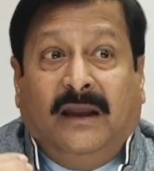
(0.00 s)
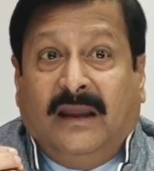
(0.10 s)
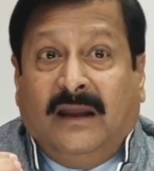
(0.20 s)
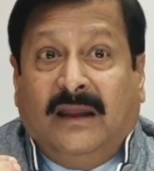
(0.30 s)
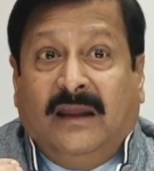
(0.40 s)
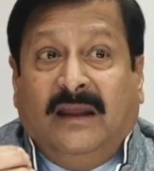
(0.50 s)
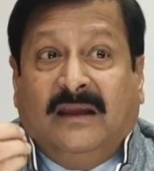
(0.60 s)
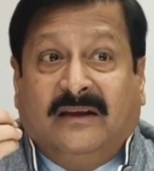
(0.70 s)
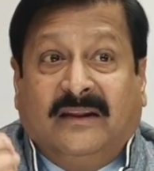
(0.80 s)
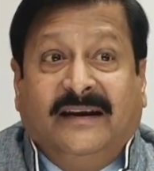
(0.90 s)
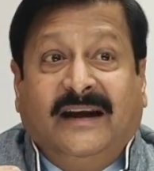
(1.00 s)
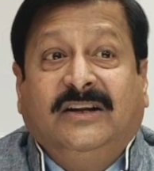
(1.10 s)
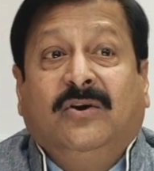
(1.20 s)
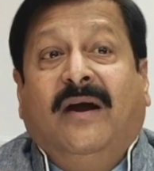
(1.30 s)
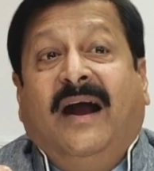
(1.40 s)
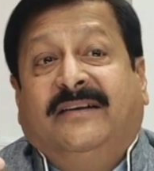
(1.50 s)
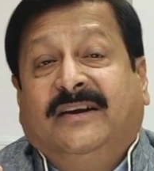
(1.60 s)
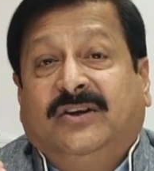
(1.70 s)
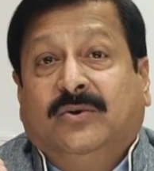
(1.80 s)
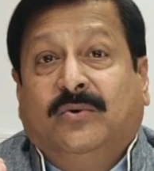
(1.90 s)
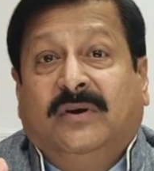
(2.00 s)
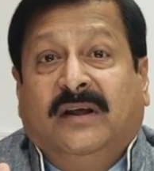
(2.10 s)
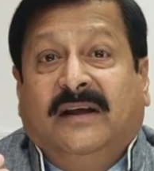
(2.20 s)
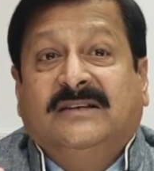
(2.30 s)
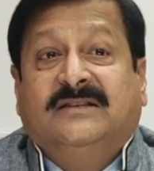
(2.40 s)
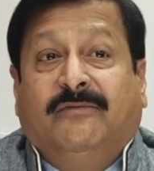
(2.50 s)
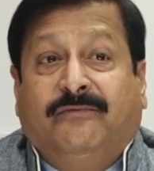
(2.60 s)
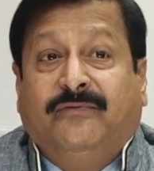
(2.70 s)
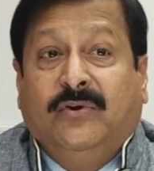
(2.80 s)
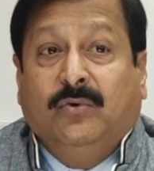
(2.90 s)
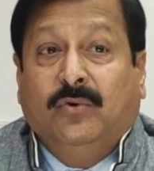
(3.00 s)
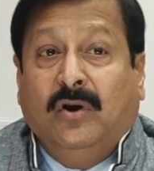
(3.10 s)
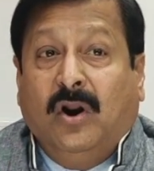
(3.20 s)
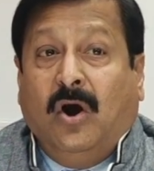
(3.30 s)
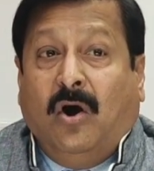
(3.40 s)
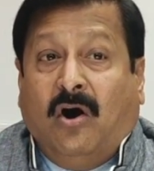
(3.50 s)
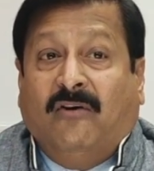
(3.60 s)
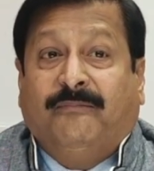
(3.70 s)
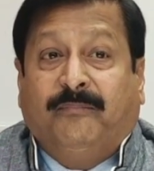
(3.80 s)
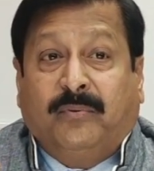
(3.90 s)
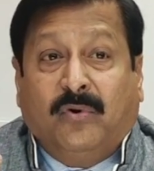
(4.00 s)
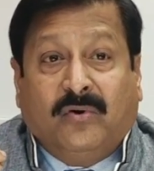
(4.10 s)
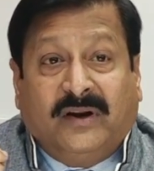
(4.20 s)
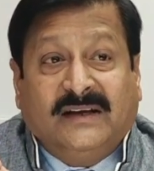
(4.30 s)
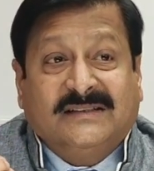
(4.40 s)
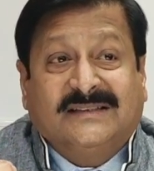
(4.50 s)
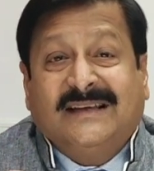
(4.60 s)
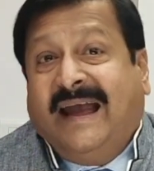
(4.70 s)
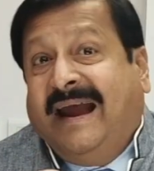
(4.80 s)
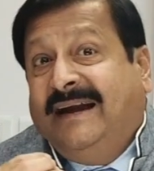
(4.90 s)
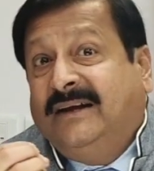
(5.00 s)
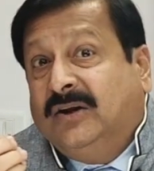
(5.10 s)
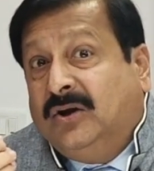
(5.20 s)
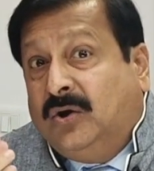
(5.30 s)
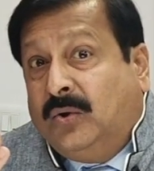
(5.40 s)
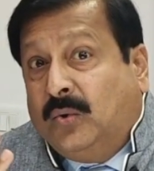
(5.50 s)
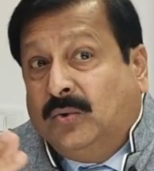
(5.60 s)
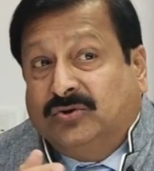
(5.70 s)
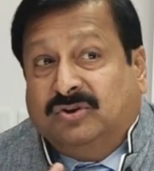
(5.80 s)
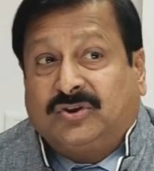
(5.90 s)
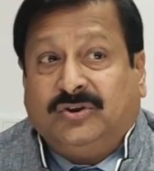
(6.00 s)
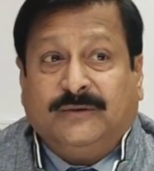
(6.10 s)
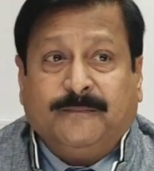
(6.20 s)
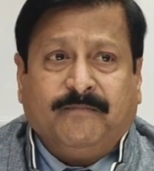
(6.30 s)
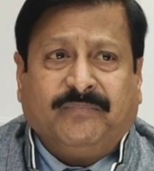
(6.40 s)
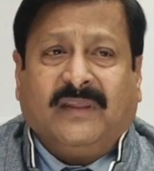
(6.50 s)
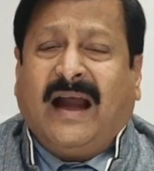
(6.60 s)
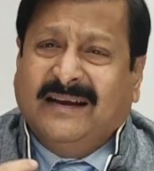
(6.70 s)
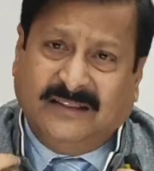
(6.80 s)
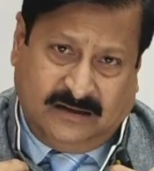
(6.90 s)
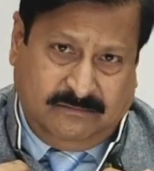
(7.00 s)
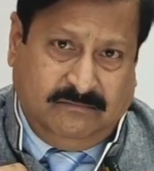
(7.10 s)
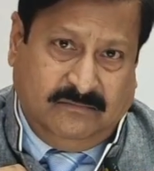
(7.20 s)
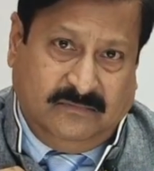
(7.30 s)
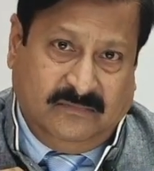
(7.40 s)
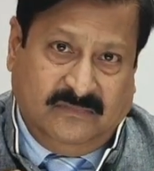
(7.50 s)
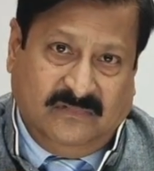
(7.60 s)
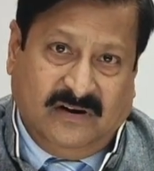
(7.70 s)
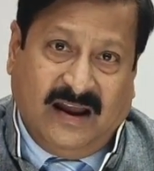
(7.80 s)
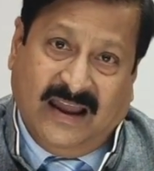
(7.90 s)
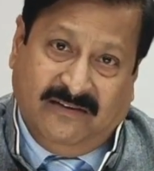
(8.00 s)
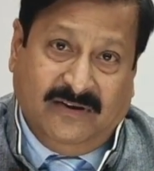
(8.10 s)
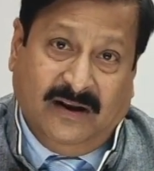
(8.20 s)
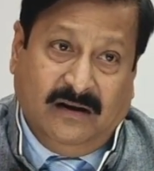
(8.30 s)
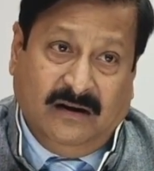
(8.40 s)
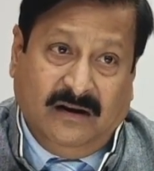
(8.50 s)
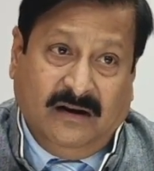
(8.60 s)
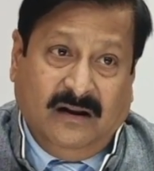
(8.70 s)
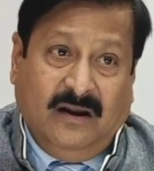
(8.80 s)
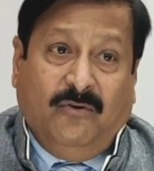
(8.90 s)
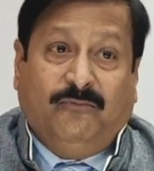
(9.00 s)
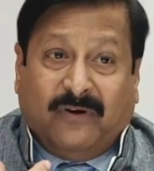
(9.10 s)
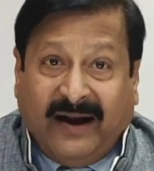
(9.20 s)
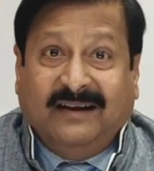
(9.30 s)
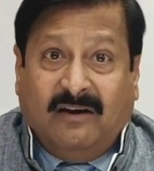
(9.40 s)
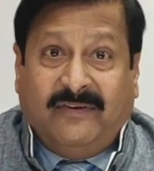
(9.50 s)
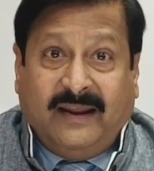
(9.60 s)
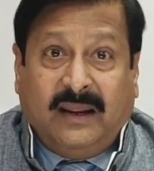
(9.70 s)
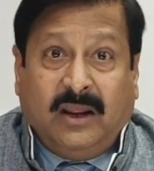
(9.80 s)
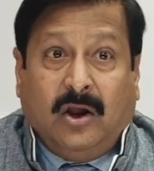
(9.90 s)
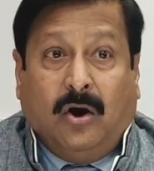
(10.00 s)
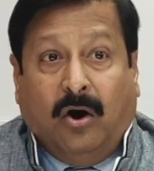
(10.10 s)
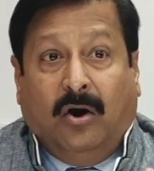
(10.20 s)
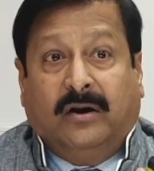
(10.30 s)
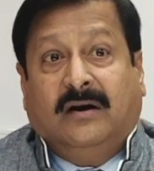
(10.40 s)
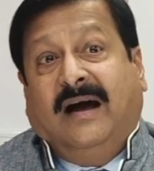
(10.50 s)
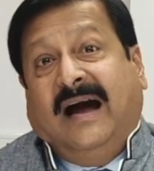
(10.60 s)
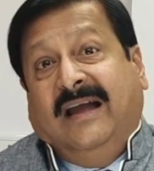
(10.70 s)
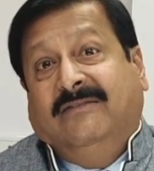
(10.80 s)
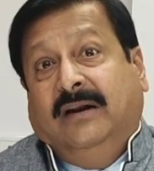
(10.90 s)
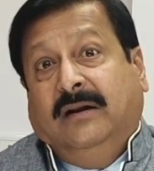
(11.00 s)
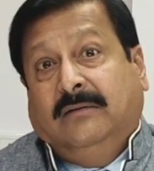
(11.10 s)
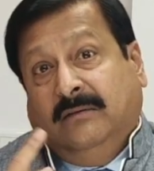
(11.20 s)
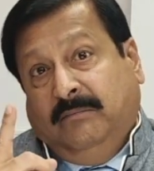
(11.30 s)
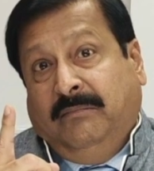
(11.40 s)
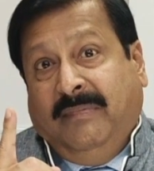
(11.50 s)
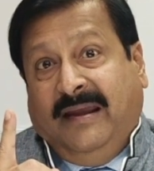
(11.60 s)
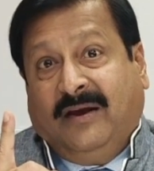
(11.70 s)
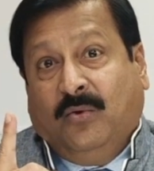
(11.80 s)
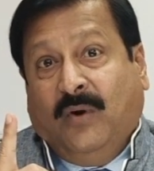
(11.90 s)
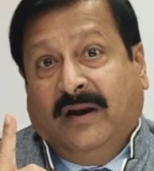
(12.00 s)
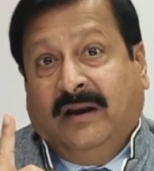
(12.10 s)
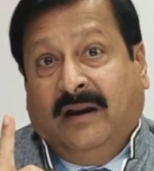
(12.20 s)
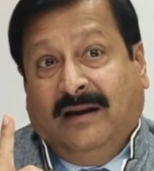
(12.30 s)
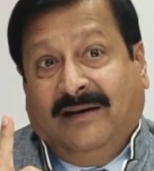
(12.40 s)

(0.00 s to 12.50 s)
A creative attitude is the fuel of progress and growth. Either I will find a way or I will make one.